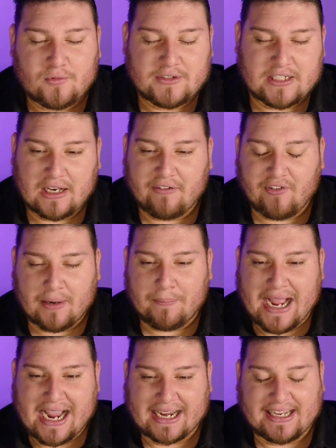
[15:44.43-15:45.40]
delivering a
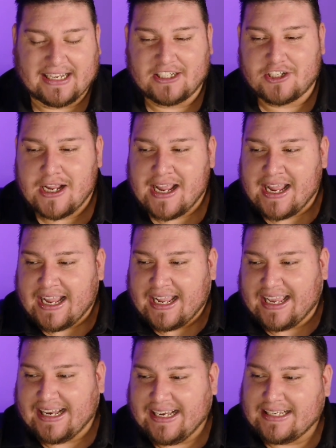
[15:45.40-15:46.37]
package.
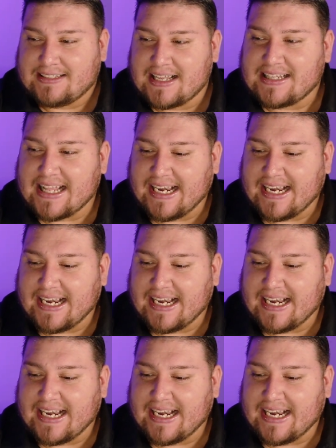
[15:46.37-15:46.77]
And he said